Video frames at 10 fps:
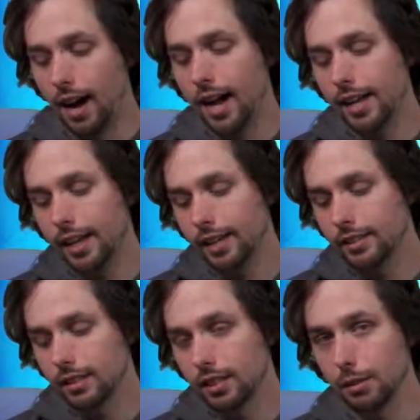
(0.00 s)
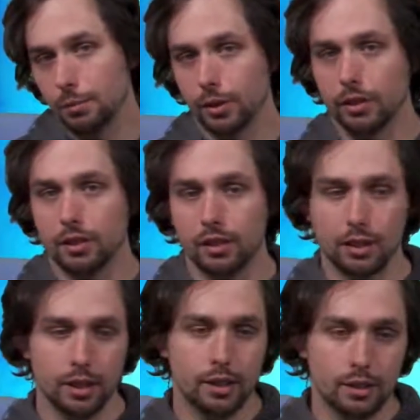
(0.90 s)
I hate that they
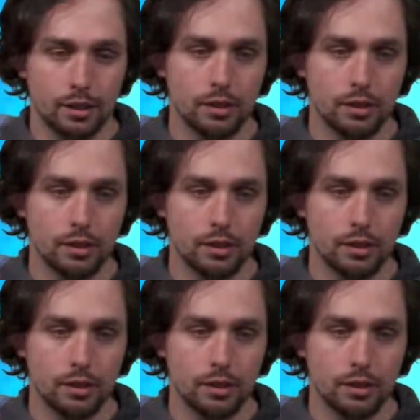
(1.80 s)
pre-ordered it.